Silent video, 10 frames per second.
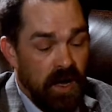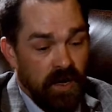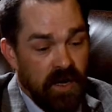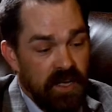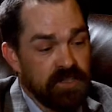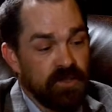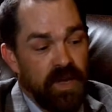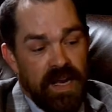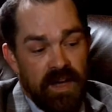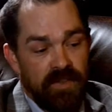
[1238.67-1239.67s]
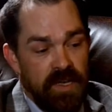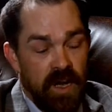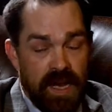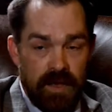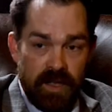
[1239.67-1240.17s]
concentrate heavily
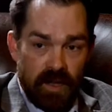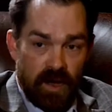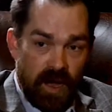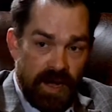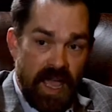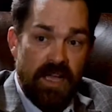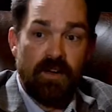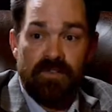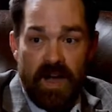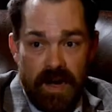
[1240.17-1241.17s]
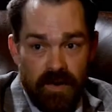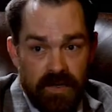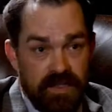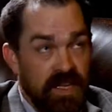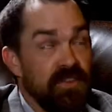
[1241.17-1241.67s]
on angle fire,
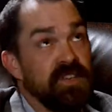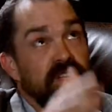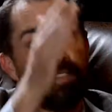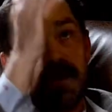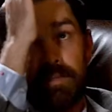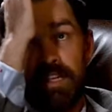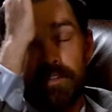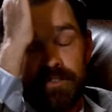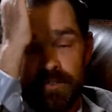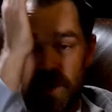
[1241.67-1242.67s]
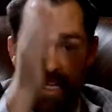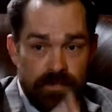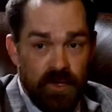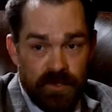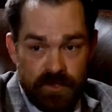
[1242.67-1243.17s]
because everything's going to be either straight
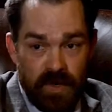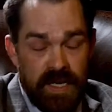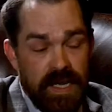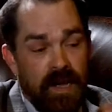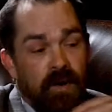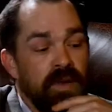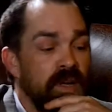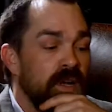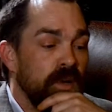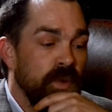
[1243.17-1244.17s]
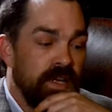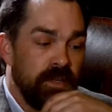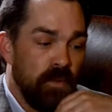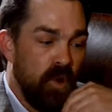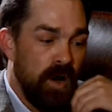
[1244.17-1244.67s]
up or straight down. We need
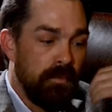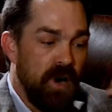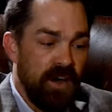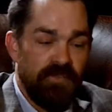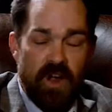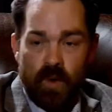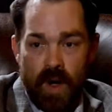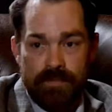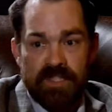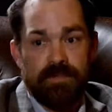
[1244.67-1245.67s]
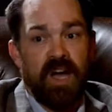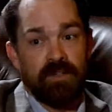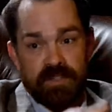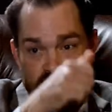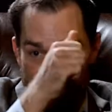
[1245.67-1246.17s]
to modify our weapons
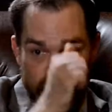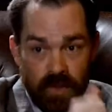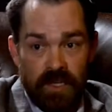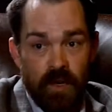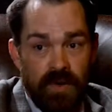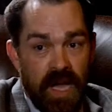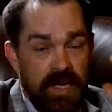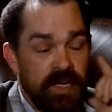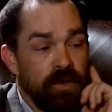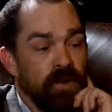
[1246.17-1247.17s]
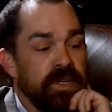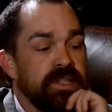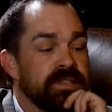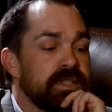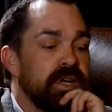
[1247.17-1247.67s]
mounts so we can go 90
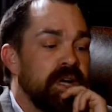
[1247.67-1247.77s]
degrees.